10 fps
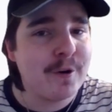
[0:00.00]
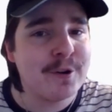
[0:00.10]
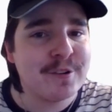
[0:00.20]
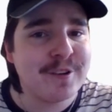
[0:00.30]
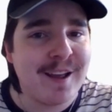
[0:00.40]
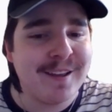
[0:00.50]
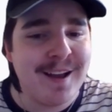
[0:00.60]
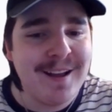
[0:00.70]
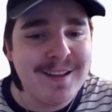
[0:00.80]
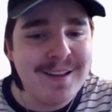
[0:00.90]

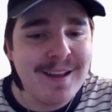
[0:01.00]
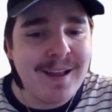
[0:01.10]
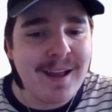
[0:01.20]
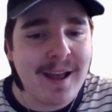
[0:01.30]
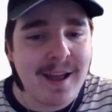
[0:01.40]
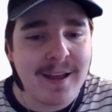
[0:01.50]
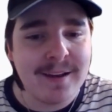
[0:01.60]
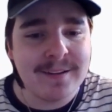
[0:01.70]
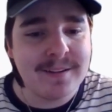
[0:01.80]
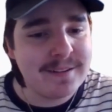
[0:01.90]
Australia
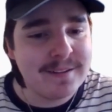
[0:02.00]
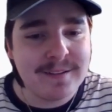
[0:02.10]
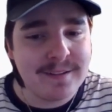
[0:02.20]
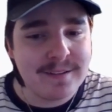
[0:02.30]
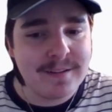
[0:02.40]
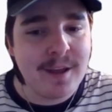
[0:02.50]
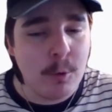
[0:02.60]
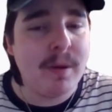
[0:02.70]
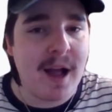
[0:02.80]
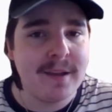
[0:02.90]
and
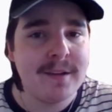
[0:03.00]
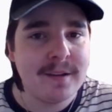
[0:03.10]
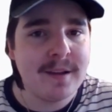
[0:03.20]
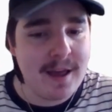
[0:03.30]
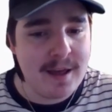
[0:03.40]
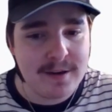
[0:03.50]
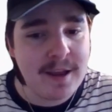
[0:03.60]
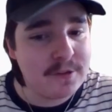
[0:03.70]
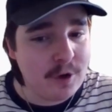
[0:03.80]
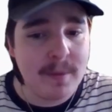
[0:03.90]
he'll play. And
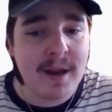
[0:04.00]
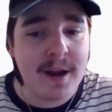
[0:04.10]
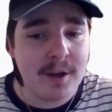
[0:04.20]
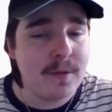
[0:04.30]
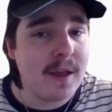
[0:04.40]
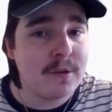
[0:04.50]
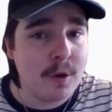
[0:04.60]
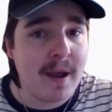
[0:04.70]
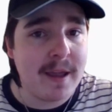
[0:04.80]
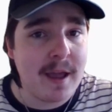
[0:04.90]
he's dominating on these
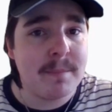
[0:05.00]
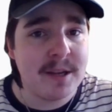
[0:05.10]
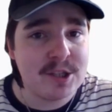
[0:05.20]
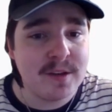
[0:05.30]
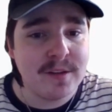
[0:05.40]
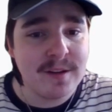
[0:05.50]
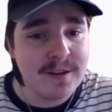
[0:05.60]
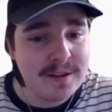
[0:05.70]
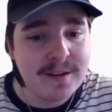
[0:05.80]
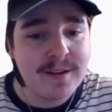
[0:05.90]
UAE pitches.
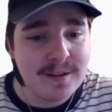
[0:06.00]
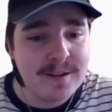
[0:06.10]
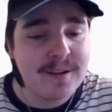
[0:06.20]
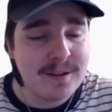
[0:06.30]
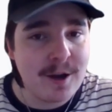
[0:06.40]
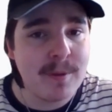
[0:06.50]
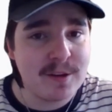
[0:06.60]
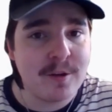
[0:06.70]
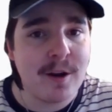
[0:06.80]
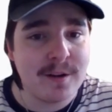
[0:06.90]
I'm
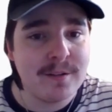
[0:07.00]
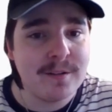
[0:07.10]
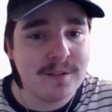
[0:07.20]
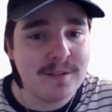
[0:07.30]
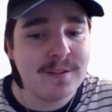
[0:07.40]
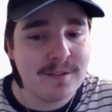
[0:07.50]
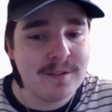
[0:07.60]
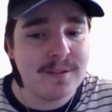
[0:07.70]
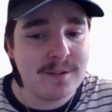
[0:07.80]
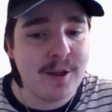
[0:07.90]
excited.
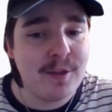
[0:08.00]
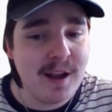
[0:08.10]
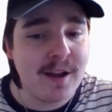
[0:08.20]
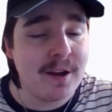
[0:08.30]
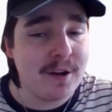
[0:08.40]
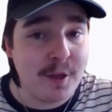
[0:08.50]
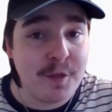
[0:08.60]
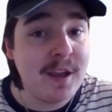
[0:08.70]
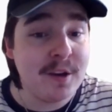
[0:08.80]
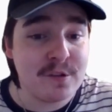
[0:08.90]
I think I, I
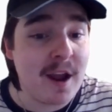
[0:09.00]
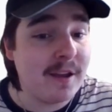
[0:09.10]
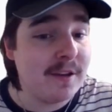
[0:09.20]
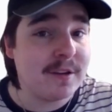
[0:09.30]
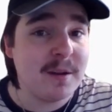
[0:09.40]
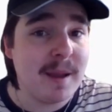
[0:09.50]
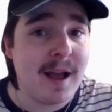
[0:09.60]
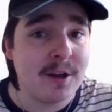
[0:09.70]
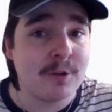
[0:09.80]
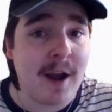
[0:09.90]
think Australia is going to be
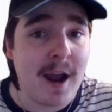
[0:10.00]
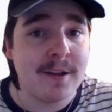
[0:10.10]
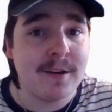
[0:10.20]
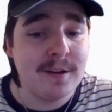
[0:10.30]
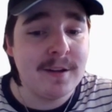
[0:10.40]
underrated